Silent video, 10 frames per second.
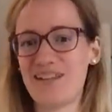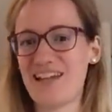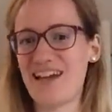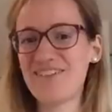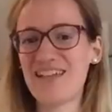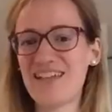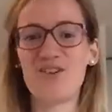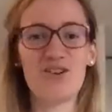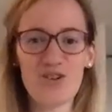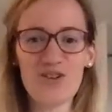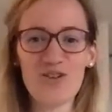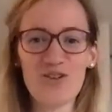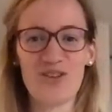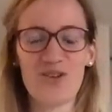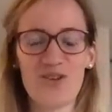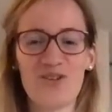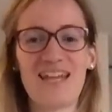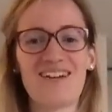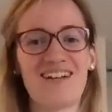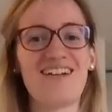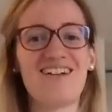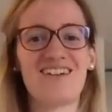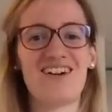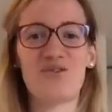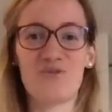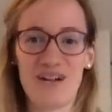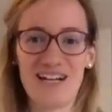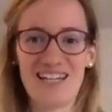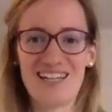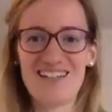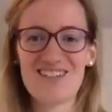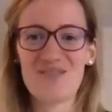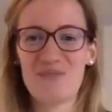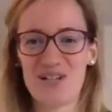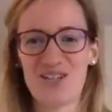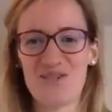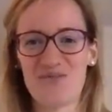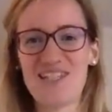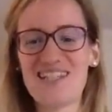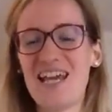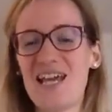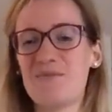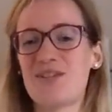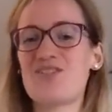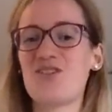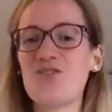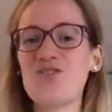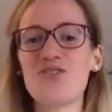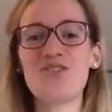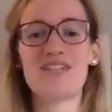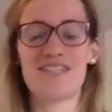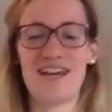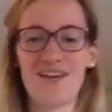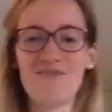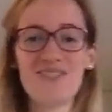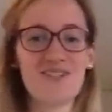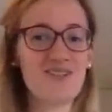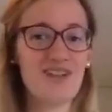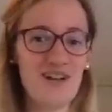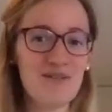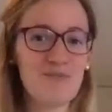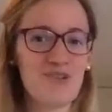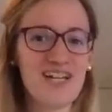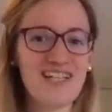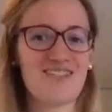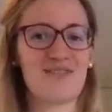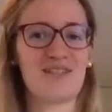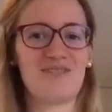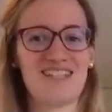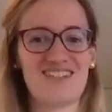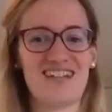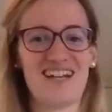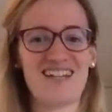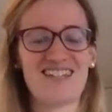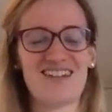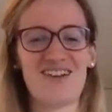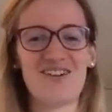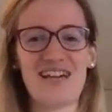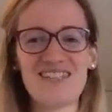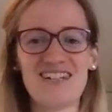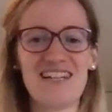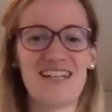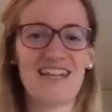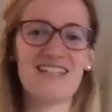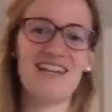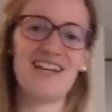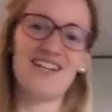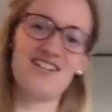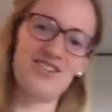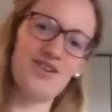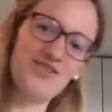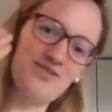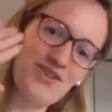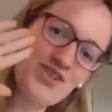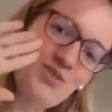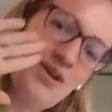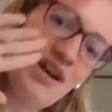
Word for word: Well, I think all of you that are here are already superhumans because you took the time to come and practice with me tonight. So actually that deserves a virtual